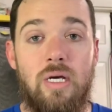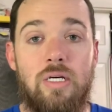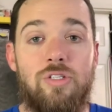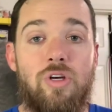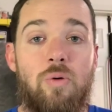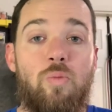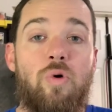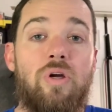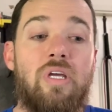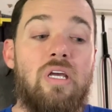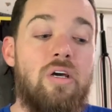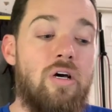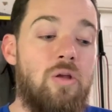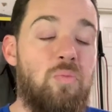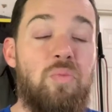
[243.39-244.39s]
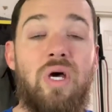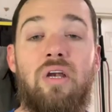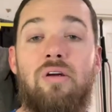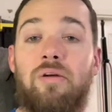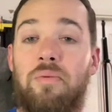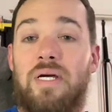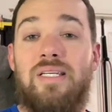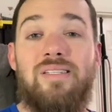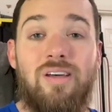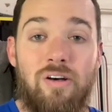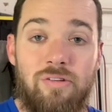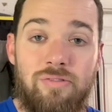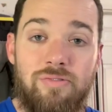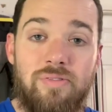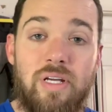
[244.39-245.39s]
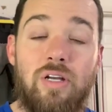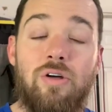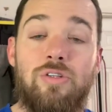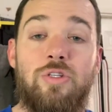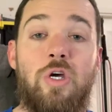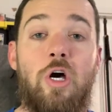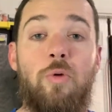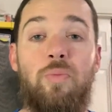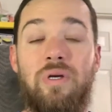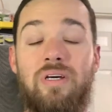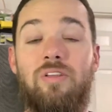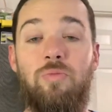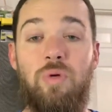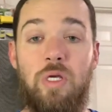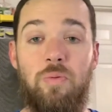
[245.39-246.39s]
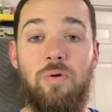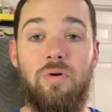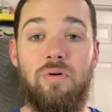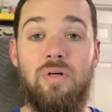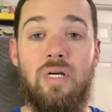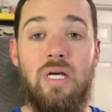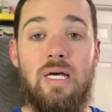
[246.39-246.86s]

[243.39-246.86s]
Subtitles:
So I'm working on bettering myself and also helping other people.